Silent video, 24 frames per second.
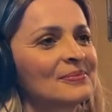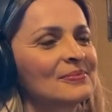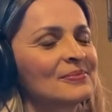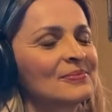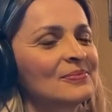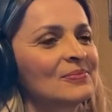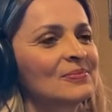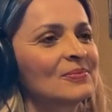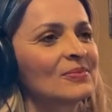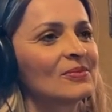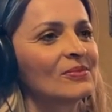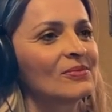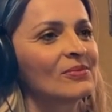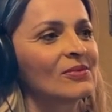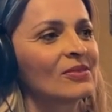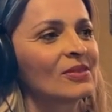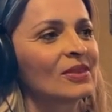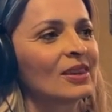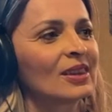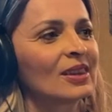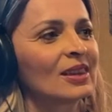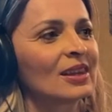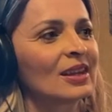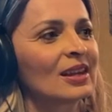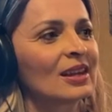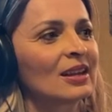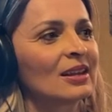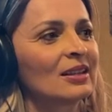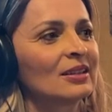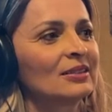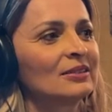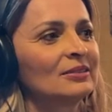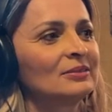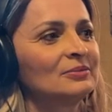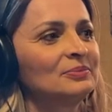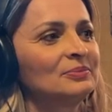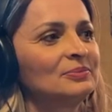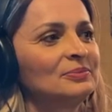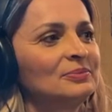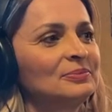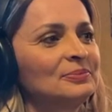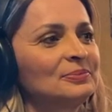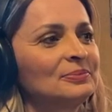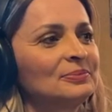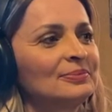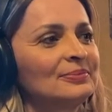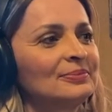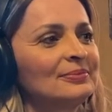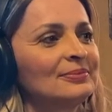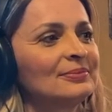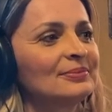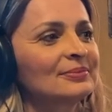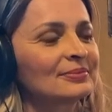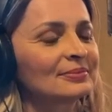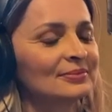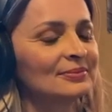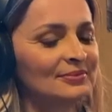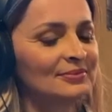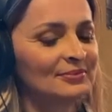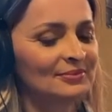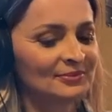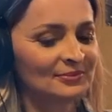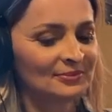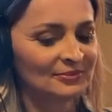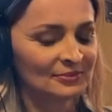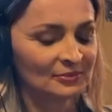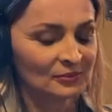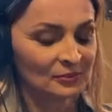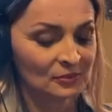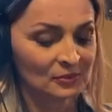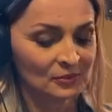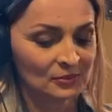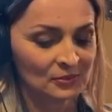The person shown says nothing.